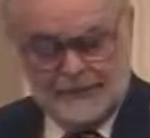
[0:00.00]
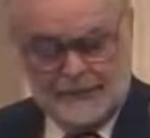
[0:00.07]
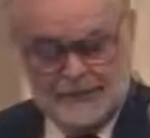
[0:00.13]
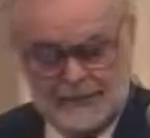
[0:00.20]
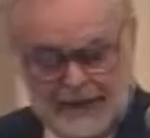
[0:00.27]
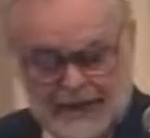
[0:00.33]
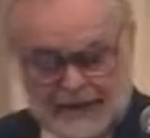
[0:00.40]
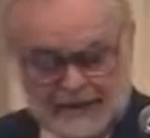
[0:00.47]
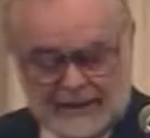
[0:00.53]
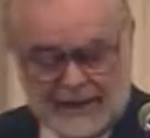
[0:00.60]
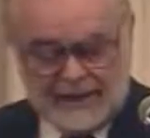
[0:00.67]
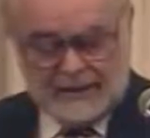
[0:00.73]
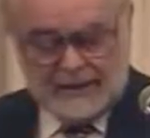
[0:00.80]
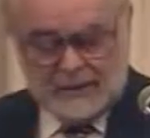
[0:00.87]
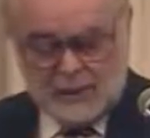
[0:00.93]
the track.
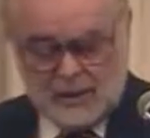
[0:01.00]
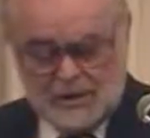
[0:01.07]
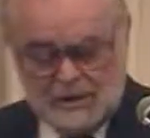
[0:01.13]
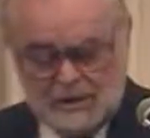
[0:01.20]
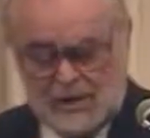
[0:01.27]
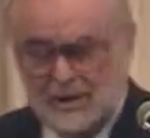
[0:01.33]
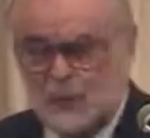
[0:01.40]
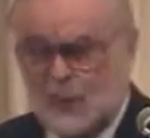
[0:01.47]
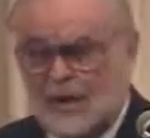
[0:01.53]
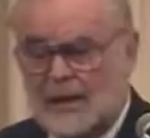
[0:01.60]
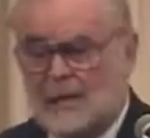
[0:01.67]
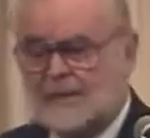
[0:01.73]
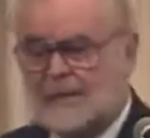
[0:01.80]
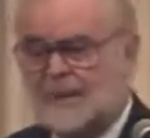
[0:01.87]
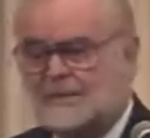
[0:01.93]
That is one of the
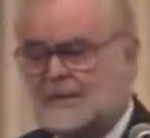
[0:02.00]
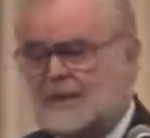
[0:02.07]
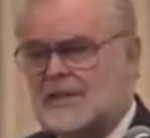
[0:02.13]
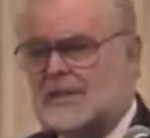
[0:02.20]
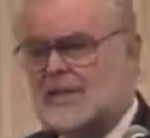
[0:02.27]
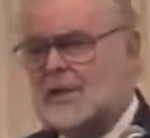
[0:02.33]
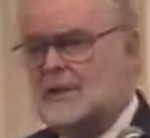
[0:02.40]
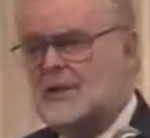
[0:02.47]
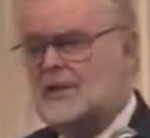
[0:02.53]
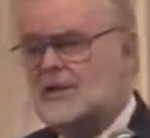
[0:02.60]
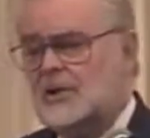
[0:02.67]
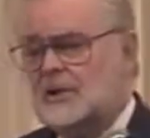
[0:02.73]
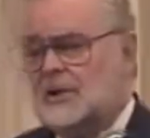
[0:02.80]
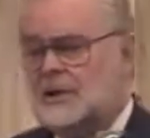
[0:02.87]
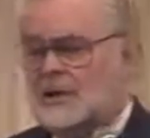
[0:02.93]
ways of
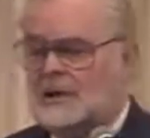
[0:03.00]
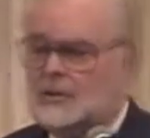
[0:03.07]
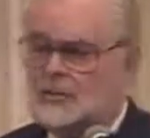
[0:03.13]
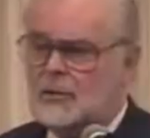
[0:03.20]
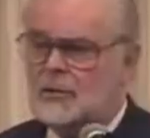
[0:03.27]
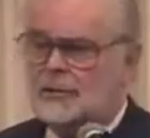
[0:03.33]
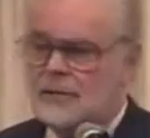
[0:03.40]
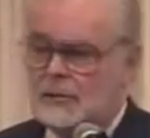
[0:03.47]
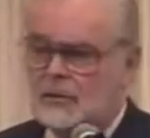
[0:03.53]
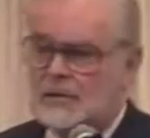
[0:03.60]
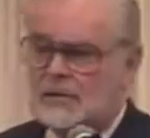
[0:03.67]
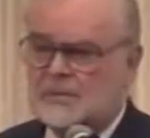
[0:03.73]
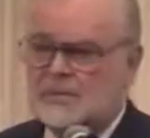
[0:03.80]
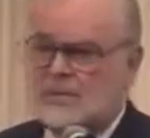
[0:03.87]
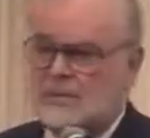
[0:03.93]
distinguishing the two
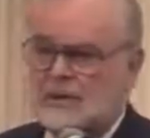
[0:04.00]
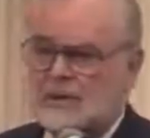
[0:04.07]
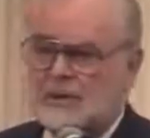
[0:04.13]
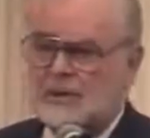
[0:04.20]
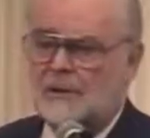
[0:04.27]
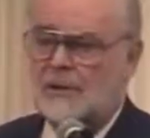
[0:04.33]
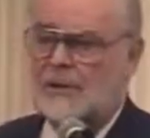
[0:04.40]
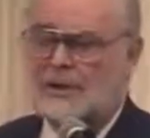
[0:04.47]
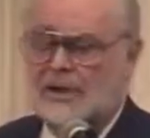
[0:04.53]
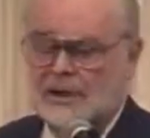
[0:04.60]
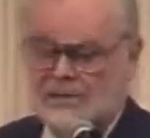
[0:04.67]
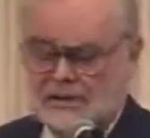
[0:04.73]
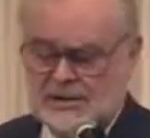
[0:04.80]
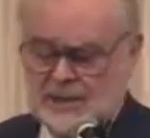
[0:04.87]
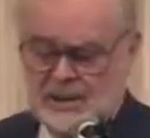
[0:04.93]
views between the
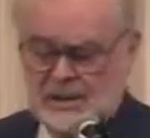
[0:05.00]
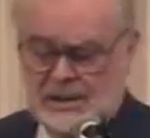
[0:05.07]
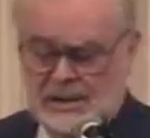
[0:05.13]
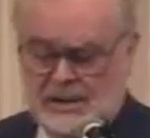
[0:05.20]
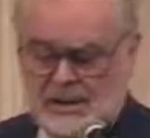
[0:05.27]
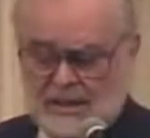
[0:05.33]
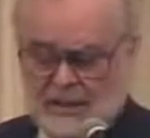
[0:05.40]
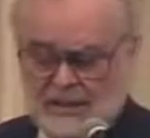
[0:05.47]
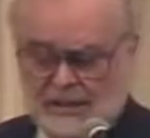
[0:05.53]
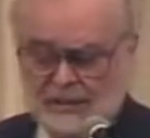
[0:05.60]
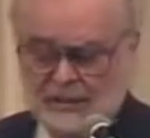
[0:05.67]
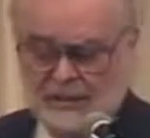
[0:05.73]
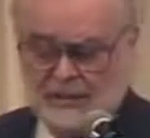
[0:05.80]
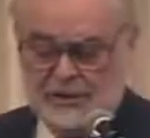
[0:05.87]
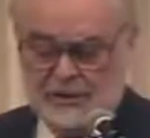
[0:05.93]
orthodox and the
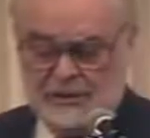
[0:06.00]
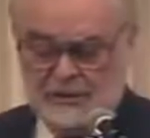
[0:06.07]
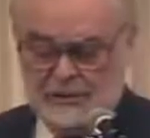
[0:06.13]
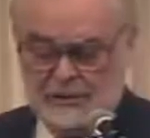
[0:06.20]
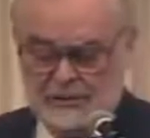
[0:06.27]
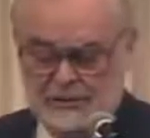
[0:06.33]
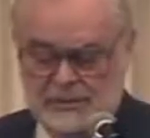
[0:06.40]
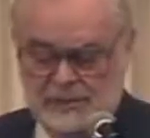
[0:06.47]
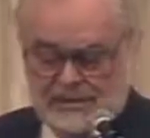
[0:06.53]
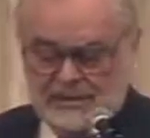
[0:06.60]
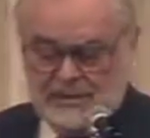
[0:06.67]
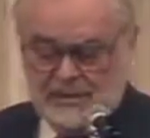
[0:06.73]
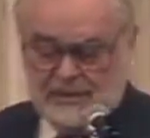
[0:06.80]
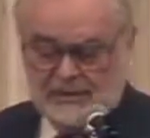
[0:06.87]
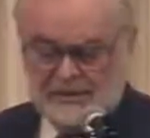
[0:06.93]
alternative view.
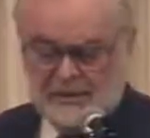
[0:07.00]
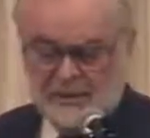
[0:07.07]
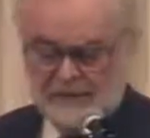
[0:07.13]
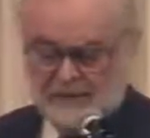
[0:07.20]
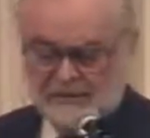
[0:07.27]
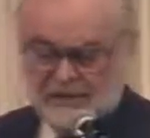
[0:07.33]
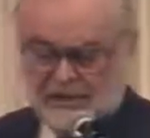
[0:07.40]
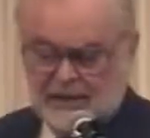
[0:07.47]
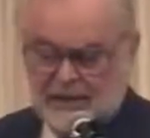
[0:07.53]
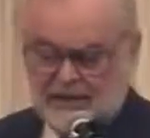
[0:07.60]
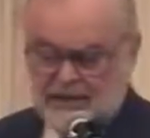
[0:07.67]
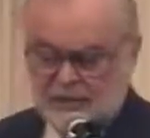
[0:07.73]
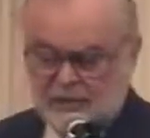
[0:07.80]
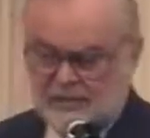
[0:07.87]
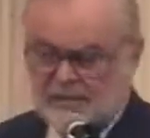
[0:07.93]
Now, to simplify
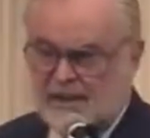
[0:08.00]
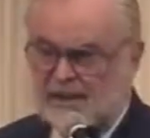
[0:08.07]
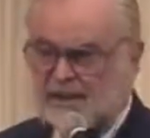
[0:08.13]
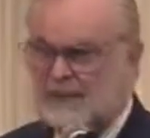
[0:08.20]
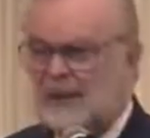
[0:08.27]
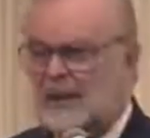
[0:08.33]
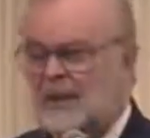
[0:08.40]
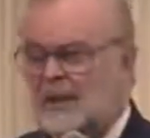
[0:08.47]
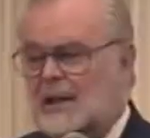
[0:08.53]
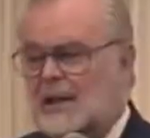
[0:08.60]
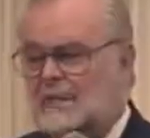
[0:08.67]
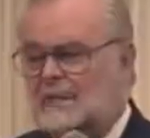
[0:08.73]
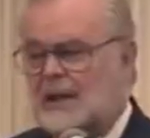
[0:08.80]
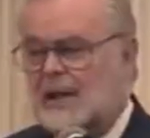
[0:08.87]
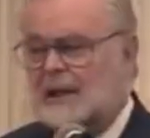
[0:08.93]
this, we may think
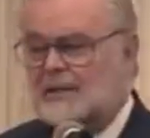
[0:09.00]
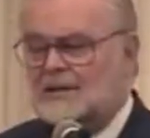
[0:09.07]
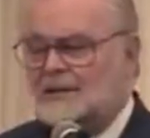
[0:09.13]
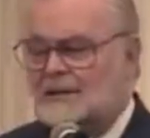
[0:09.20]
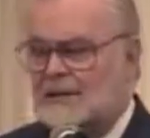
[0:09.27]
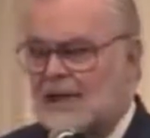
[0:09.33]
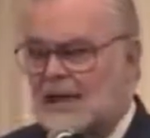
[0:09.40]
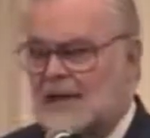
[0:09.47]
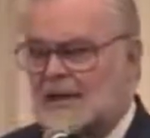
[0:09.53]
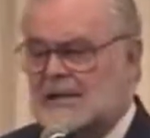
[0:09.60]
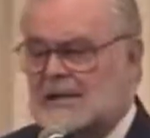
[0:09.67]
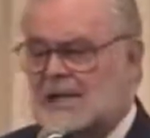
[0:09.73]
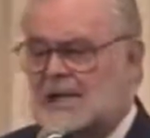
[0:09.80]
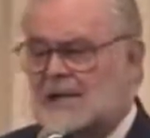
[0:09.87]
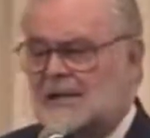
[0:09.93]
of cancer
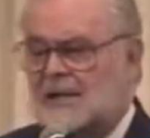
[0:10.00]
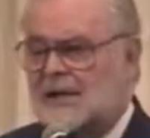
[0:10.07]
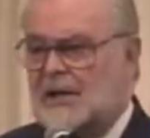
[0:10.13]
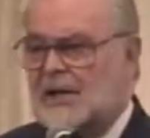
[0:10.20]
as the